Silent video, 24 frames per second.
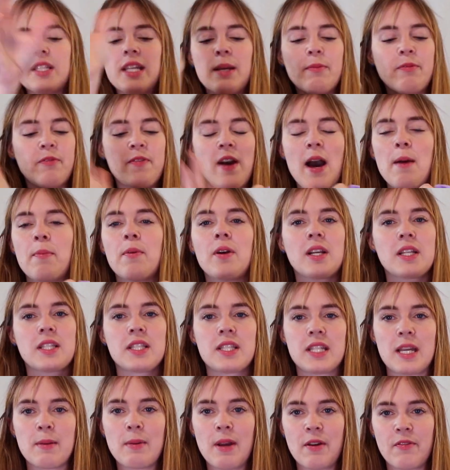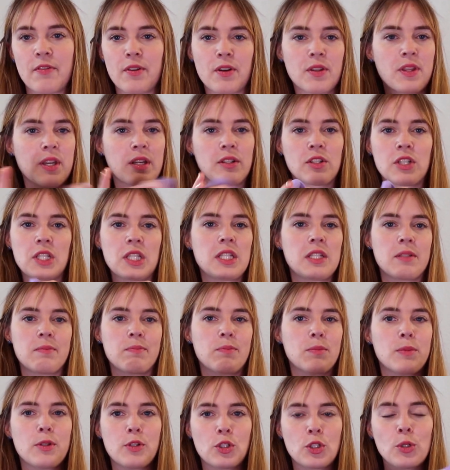same fabric, same everything, just
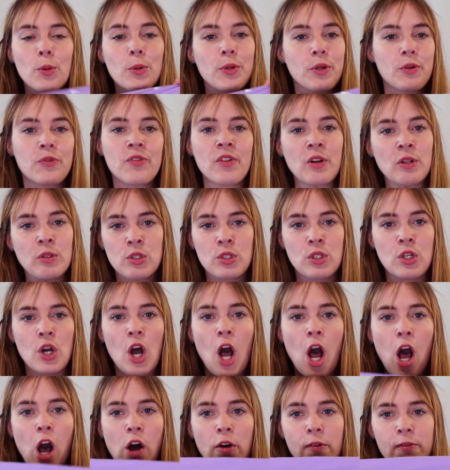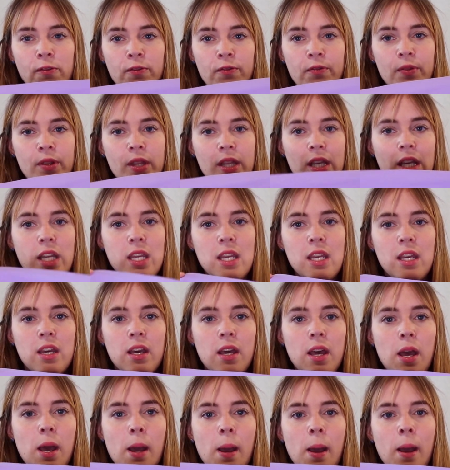the shorter version of the
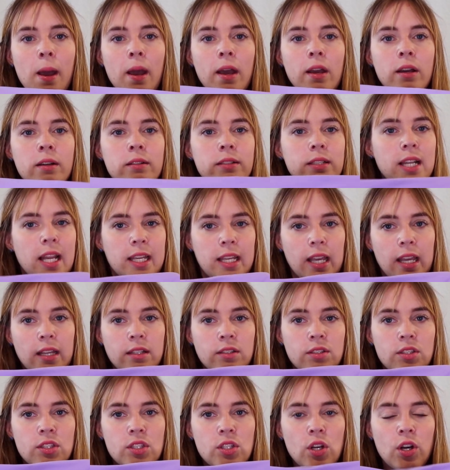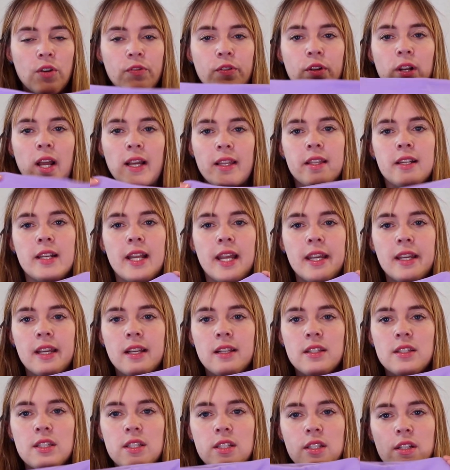leggings. So if you like the
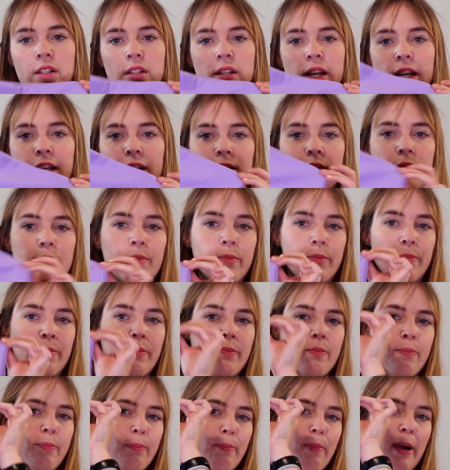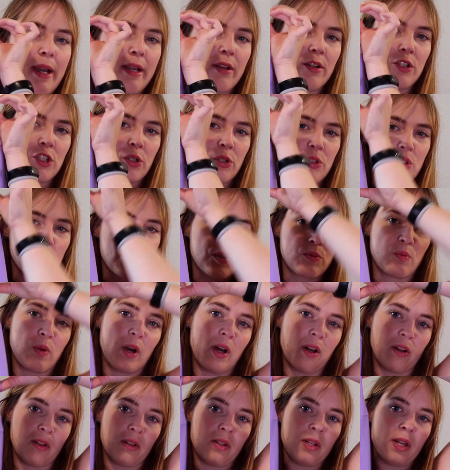leggings and you like biker shorts as
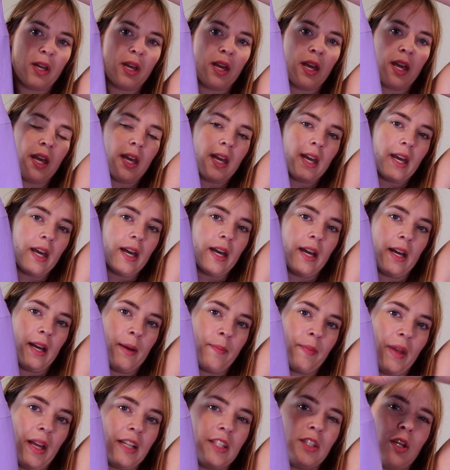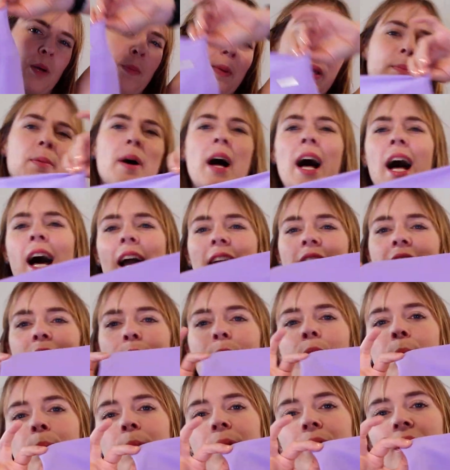well, I saw people hike them
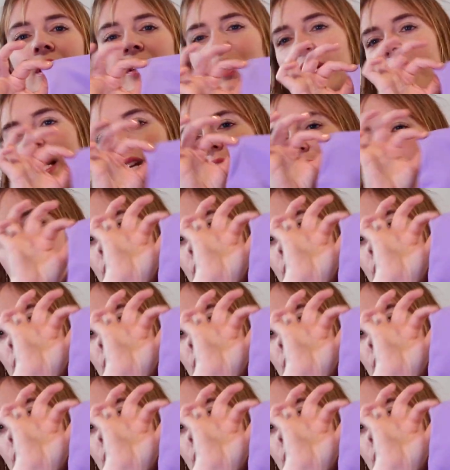up because they like